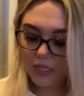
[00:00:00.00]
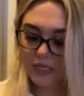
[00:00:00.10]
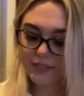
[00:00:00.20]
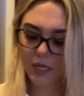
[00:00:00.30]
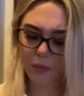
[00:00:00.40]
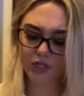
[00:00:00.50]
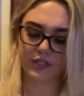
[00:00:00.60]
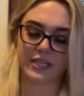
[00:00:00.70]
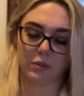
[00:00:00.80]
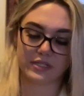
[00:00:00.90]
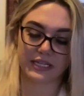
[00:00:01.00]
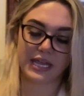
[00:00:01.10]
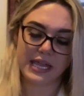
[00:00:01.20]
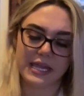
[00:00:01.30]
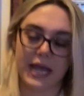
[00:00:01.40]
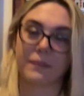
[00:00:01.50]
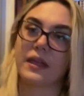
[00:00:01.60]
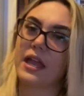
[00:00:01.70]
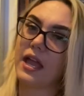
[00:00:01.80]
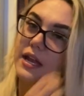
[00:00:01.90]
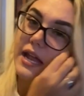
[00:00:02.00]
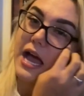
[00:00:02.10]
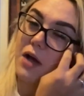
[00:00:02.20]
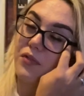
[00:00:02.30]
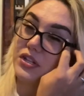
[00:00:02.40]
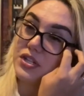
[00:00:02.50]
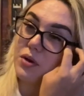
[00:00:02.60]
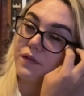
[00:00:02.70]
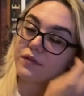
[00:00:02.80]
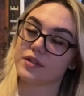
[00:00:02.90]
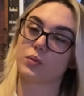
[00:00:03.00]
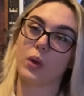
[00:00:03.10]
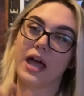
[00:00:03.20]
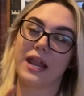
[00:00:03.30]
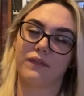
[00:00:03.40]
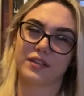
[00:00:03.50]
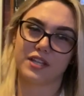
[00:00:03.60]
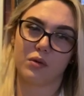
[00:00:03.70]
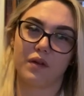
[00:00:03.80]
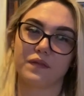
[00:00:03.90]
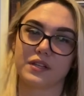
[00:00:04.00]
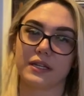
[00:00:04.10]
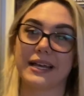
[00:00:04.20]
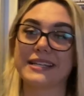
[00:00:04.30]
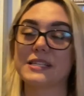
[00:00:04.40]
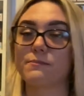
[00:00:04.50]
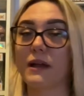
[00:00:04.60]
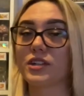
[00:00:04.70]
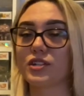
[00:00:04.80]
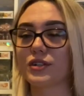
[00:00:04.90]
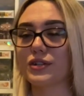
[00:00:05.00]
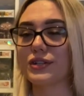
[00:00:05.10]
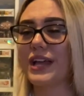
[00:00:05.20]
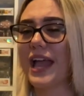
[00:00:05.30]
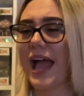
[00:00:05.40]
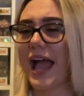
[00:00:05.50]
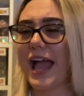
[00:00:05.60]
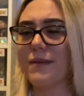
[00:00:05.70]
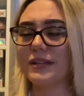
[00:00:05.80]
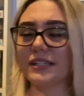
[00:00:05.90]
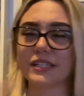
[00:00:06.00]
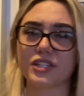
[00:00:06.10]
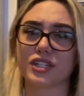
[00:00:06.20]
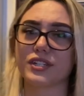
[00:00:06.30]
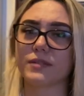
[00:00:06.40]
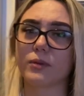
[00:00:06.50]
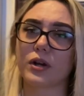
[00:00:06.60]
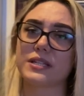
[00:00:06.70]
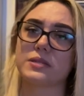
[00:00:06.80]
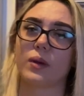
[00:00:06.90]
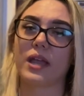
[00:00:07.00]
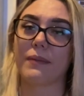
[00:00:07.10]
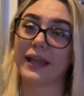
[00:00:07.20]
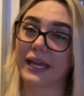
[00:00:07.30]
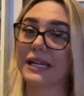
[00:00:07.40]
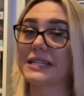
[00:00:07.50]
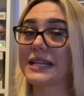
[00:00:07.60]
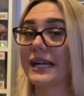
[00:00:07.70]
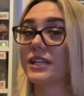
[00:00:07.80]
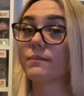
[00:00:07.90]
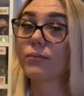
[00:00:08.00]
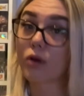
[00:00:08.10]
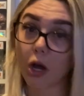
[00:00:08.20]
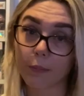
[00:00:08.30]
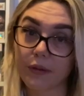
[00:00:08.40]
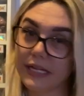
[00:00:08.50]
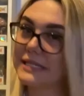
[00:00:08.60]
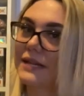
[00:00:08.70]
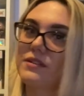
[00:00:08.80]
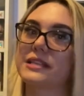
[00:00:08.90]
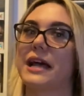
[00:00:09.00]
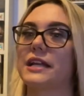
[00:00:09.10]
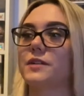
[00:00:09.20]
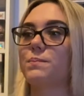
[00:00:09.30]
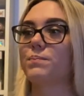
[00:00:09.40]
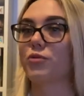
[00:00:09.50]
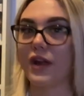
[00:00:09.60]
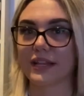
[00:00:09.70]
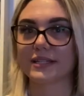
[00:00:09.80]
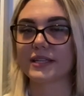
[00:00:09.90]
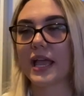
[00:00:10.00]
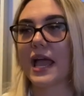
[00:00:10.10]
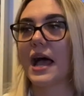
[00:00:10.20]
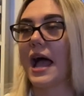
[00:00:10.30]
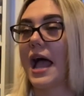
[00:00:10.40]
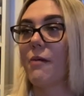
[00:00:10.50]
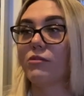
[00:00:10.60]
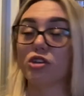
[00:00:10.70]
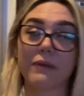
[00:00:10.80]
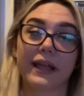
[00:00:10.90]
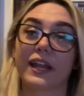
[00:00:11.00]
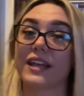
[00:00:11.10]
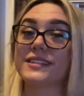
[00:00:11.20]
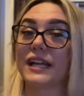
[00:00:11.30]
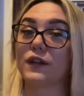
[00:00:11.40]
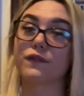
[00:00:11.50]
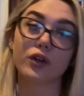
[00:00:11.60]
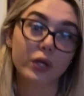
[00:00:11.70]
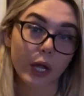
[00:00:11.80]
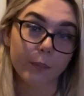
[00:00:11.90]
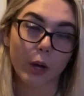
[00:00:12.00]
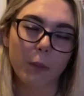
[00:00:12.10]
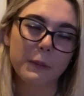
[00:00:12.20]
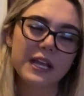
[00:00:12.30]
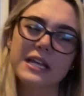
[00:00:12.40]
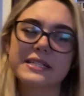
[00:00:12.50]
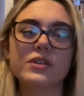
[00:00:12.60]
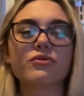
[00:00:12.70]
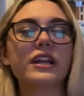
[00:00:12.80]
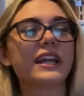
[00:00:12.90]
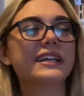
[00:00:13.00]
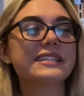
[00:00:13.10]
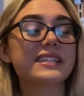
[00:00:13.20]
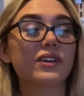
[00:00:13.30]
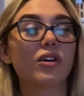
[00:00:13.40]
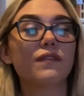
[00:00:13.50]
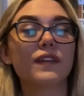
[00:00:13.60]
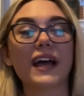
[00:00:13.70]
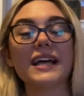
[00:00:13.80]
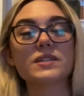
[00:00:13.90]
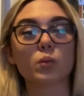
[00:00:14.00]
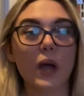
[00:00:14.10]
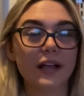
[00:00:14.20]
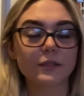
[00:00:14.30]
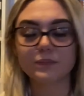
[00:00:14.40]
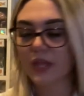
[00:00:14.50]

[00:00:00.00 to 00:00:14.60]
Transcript: So we shall see what's in here. Now, they do offer as well every so often a special little addition to the boxes where you might get a signed prop instead of a signed print. You might get a signed Funko Pop. So it's really nice that they offer that as well.